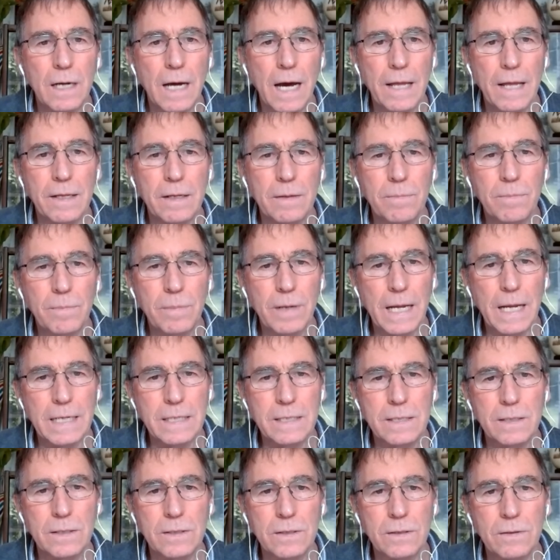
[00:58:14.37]
other
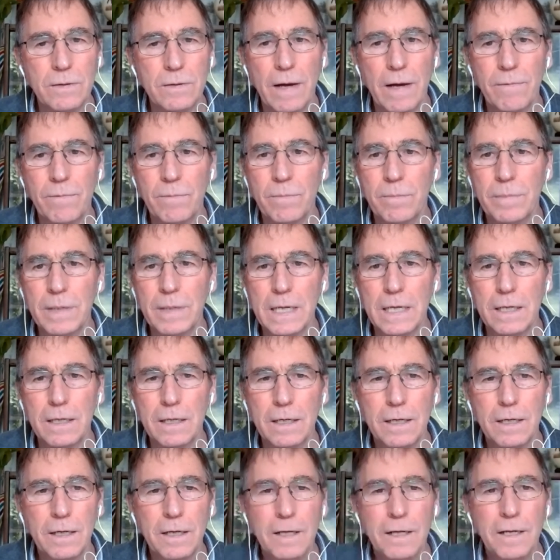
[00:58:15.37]
places you haven't been
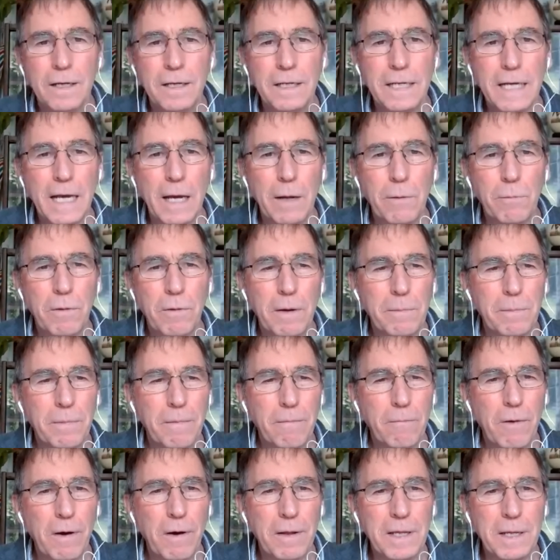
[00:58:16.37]
yet? What
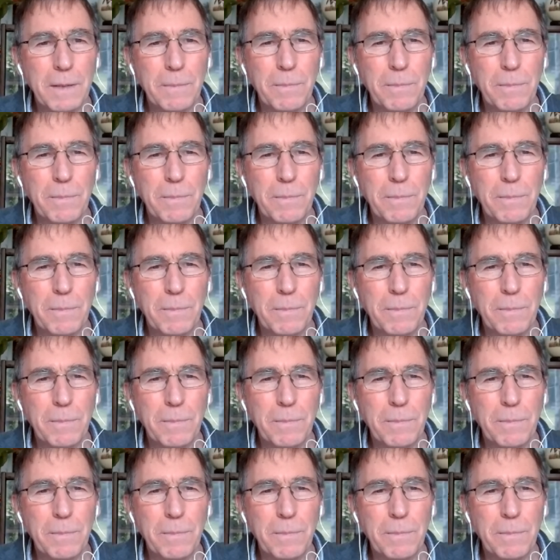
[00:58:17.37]
the